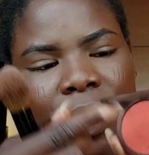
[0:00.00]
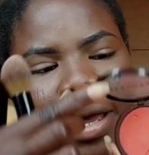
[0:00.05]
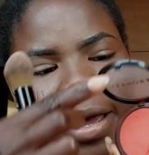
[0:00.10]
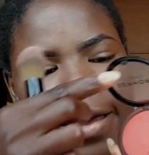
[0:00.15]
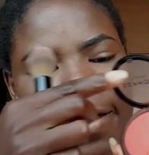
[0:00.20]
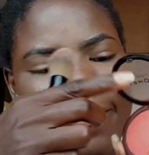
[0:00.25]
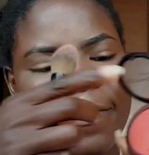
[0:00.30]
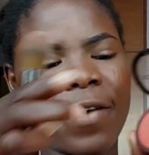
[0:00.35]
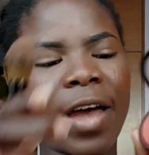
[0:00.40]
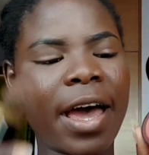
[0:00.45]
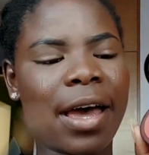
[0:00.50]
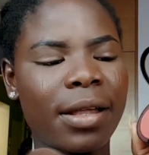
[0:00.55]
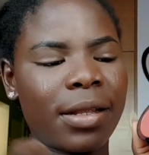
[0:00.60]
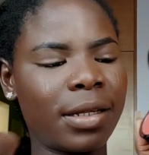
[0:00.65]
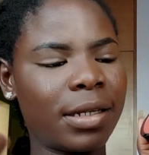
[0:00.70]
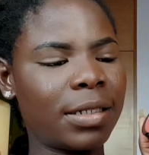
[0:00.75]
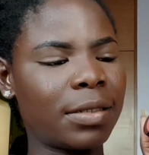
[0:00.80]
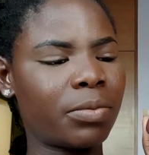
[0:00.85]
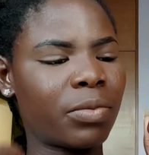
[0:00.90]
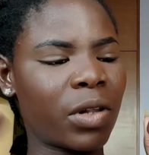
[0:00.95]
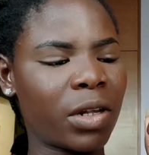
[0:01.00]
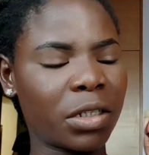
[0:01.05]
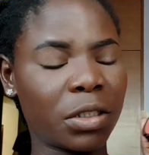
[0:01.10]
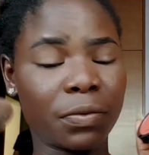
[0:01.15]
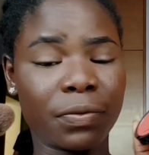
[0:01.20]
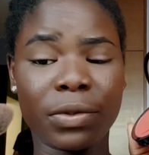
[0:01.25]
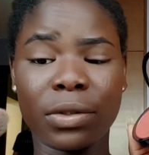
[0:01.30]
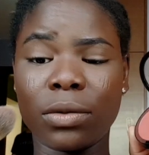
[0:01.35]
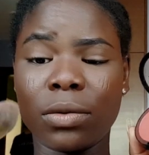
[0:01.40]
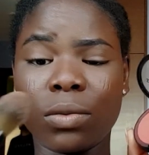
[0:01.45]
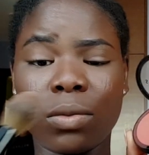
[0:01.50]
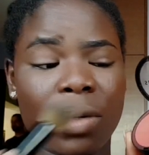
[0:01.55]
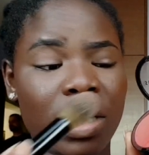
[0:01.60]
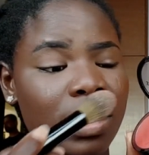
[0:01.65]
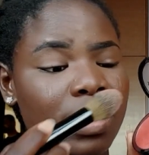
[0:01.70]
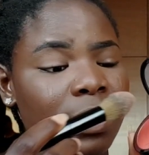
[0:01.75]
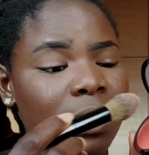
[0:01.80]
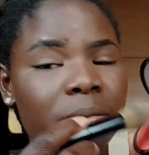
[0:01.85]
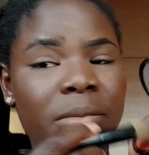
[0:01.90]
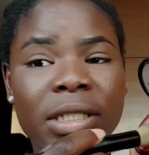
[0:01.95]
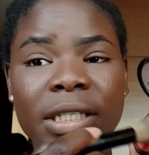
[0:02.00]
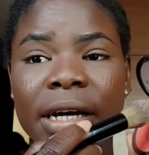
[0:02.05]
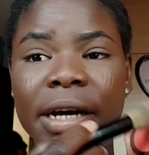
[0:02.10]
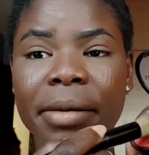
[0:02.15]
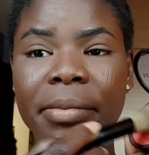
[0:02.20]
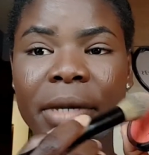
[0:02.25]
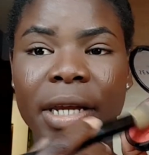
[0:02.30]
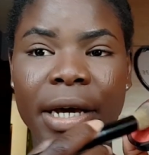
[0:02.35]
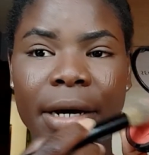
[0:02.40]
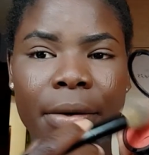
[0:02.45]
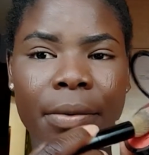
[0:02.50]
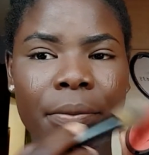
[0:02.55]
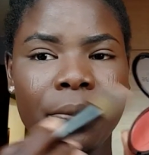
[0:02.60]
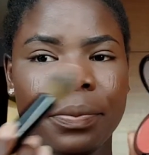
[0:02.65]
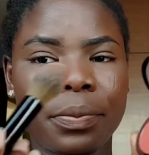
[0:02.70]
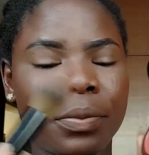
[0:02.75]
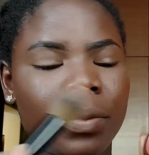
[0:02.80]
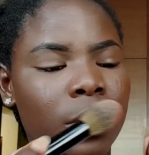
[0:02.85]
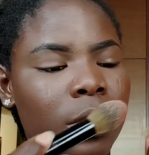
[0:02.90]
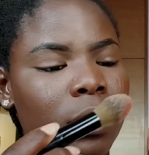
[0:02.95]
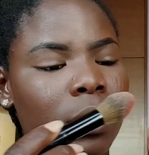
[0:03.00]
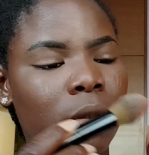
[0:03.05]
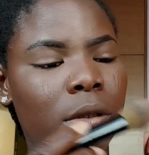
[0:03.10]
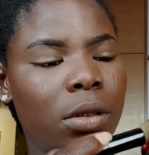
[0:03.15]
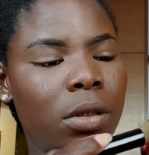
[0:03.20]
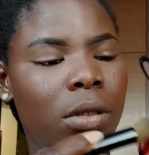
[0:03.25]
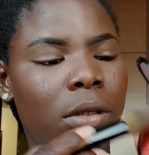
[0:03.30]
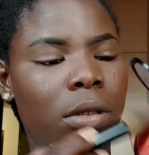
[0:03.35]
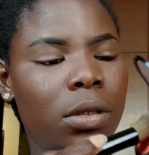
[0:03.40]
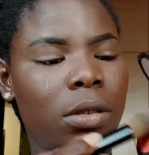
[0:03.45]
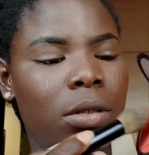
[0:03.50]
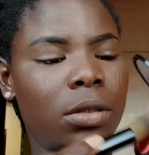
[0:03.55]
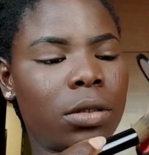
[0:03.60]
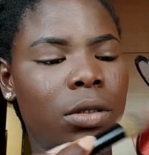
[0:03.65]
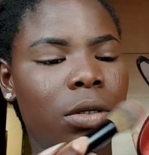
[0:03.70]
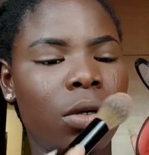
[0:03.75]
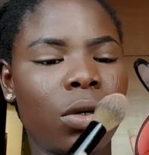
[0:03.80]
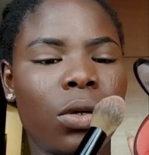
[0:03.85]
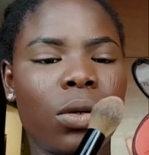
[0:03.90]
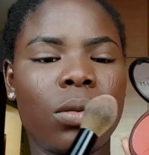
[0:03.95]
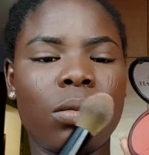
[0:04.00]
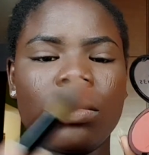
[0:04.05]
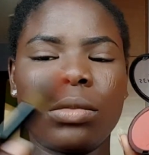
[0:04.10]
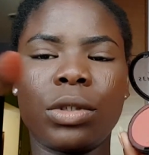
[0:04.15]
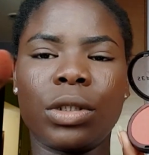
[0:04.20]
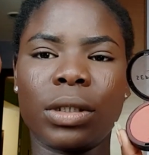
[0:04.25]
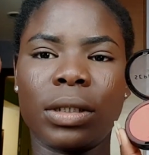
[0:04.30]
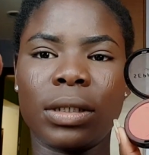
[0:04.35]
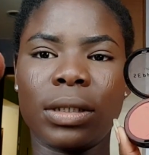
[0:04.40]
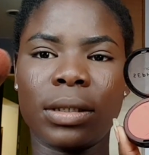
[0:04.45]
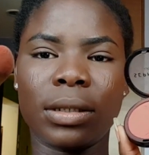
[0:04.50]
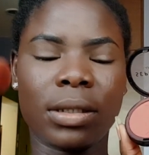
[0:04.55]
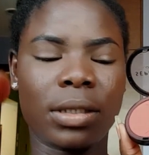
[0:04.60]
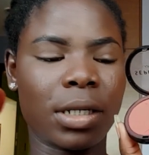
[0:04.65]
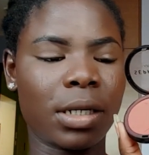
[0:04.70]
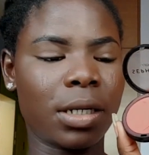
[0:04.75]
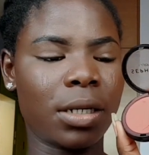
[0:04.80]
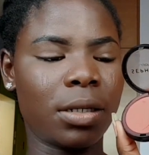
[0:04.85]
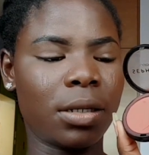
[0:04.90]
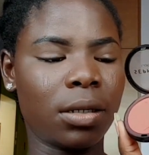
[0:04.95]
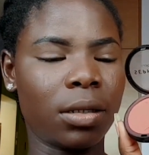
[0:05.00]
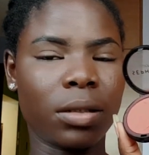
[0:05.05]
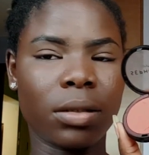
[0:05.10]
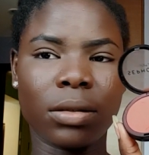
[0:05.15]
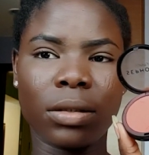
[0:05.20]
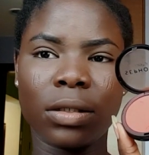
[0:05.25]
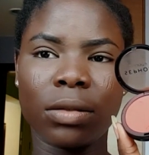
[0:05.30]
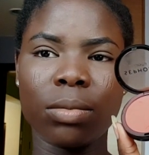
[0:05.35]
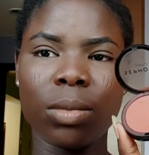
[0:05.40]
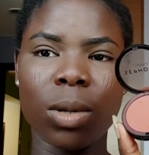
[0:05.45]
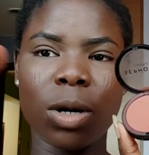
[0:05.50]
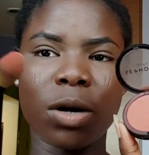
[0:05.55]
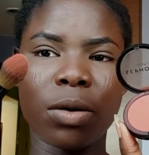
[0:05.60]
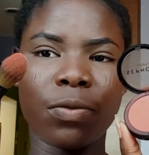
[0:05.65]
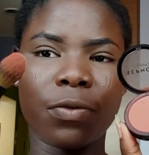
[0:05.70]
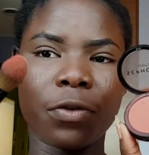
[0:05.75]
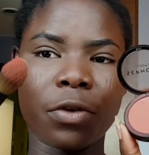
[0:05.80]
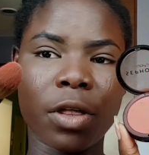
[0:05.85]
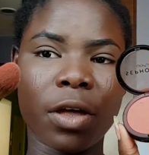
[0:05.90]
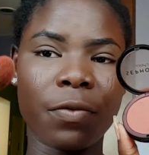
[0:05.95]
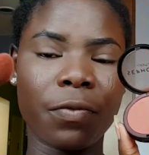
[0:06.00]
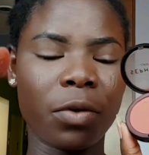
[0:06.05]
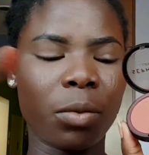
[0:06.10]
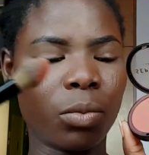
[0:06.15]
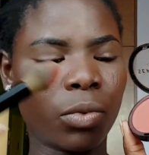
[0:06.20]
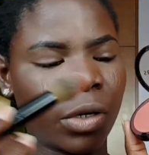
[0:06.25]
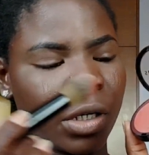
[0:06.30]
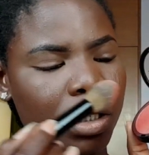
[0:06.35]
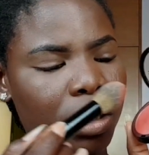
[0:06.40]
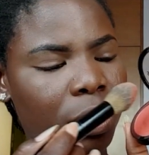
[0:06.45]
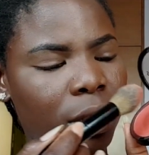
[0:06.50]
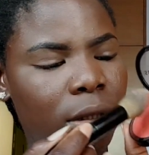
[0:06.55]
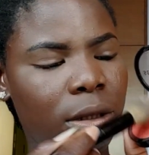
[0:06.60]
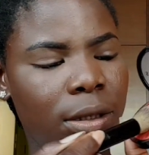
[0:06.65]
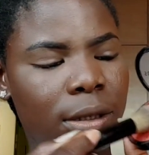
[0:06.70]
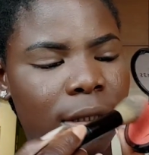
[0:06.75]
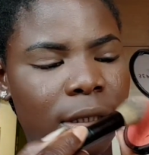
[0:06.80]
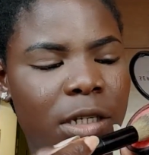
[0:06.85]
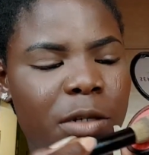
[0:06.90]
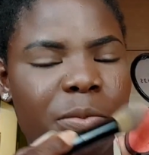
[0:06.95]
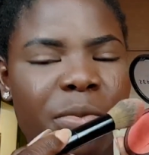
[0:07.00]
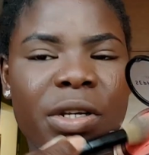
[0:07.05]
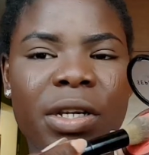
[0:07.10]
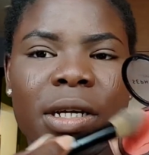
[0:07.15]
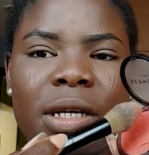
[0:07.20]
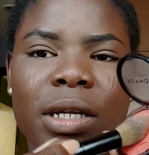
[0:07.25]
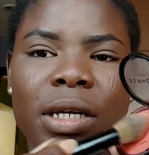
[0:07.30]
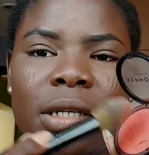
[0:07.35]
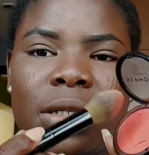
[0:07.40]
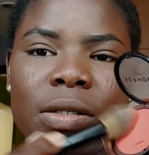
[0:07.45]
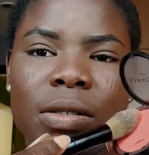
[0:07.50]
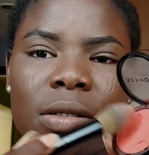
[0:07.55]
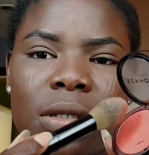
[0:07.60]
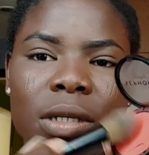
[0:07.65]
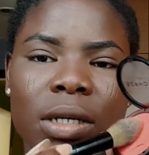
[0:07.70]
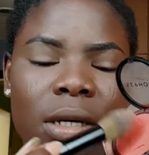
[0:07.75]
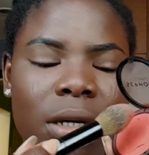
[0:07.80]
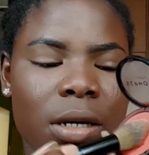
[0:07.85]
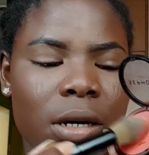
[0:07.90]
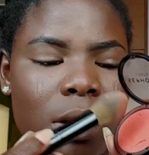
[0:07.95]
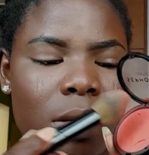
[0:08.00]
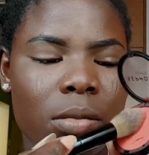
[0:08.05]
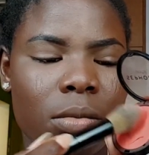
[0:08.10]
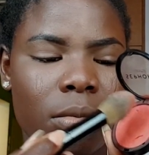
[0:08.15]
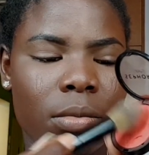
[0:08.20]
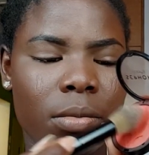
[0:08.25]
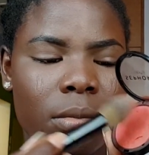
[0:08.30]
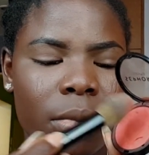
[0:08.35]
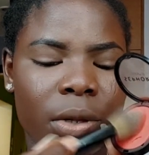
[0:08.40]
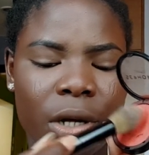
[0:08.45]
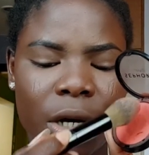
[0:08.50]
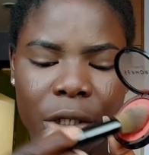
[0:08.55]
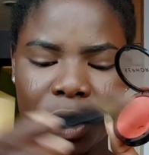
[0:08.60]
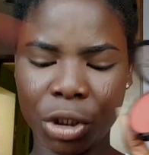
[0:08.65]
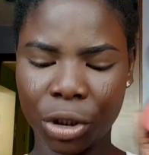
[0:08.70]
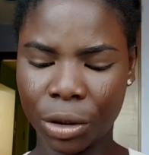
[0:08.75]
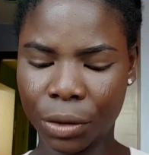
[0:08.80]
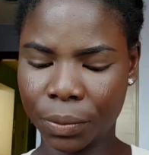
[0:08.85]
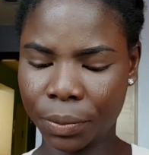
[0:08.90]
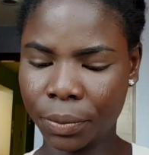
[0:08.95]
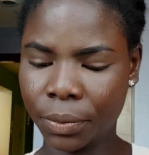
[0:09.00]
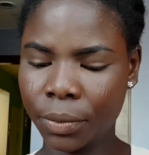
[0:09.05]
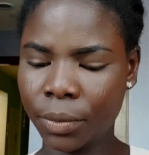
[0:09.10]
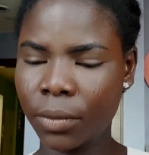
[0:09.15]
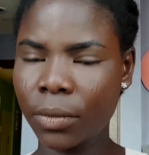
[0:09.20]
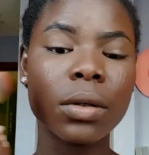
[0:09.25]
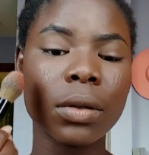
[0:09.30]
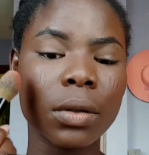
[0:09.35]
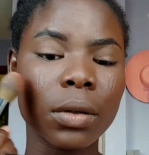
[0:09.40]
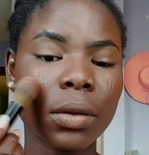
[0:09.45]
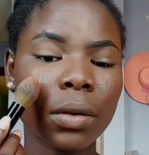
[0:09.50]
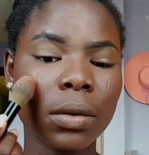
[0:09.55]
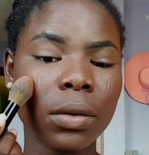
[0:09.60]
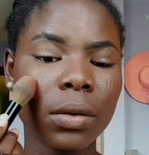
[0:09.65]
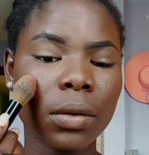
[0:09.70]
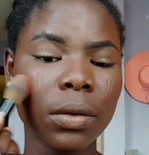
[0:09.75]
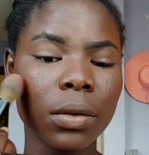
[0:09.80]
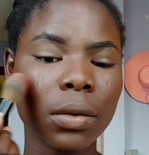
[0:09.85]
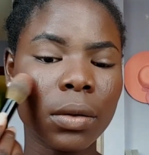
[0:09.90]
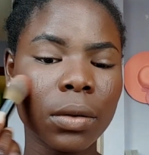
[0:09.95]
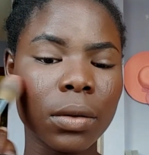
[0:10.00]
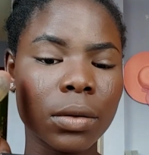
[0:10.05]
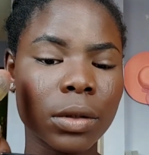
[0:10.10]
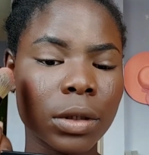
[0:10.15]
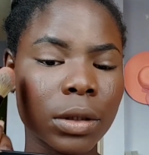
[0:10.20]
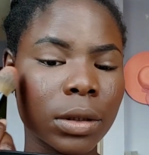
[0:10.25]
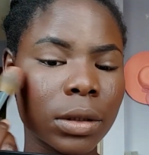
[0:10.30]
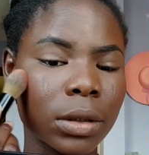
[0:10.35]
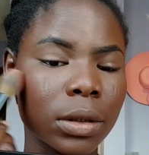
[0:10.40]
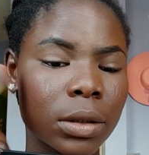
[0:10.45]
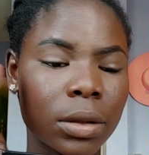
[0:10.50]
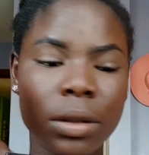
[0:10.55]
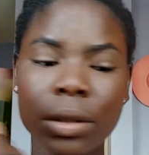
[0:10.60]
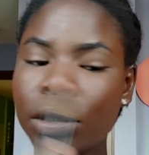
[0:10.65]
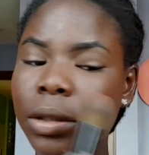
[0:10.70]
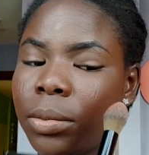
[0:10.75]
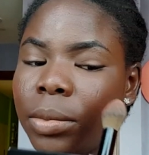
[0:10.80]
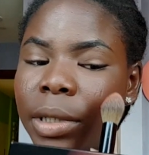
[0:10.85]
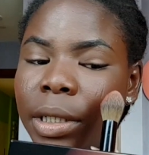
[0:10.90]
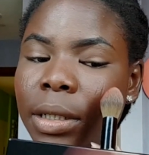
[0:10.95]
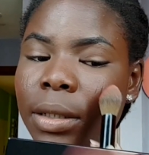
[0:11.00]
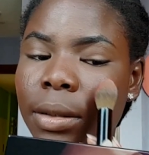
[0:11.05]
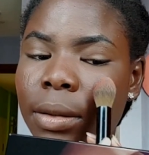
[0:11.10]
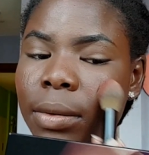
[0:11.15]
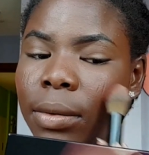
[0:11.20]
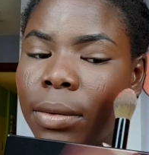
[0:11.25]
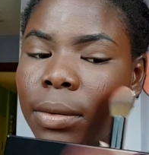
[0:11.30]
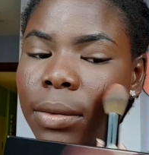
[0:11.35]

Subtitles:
I've had this blush for quite some time now. So just taking a small fluffy brush, just dipping it into the blush, just a little bit.